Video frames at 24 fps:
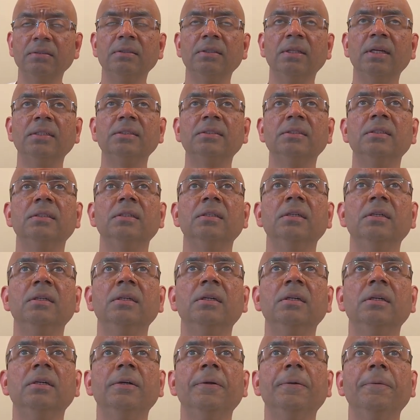That's
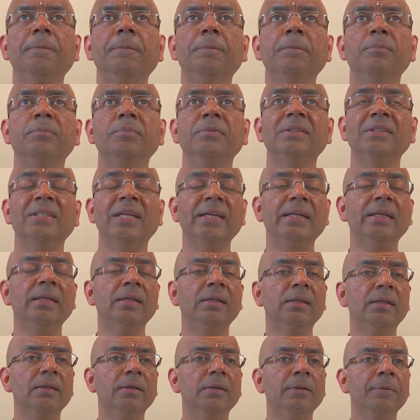the
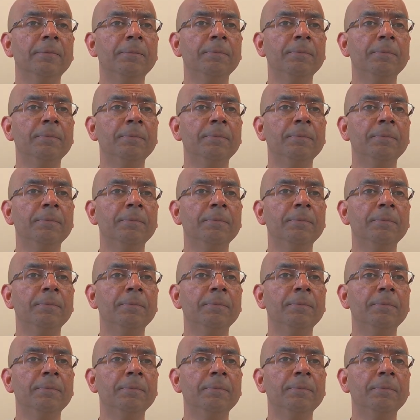title.